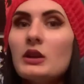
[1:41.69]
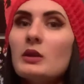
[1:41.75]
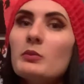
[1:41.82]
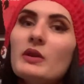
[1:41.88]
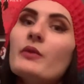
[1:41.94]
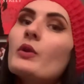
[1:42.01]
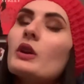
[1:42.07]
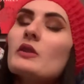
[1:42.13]

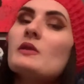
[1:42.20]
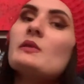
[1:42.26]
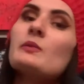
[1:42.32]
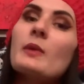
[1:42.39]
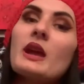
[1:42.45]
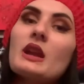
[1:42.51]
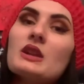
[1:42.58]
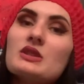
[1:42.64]
before it was
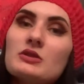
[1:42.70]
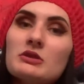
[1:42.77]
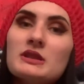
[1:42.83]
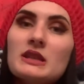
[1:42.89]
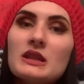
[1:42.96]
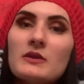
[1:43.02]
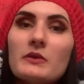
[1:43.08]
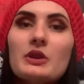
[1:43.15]
made into a
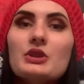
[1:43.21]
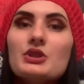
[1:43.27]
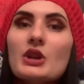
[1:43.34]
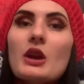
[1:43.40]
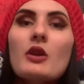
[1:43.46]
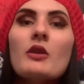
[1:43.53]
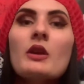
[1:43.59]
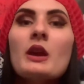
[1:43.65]
TV
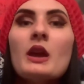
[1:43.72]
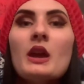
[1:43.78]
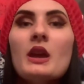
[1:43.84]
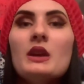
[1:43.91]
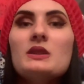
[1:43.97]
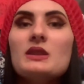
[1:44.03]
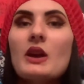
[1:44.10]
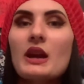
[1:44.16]
show.
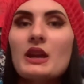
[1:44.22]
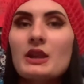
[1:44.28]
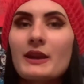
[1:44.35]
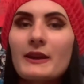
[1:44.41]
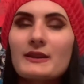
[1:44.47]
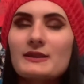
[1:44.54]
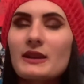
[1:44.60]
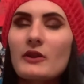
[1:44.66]
So I think
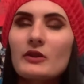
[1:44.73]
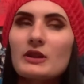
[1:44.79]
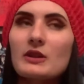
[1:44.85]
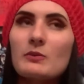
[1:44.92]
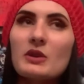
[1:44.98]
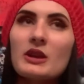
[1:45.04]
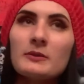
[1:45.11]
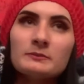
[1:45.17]
it's going to
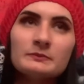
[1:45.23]
be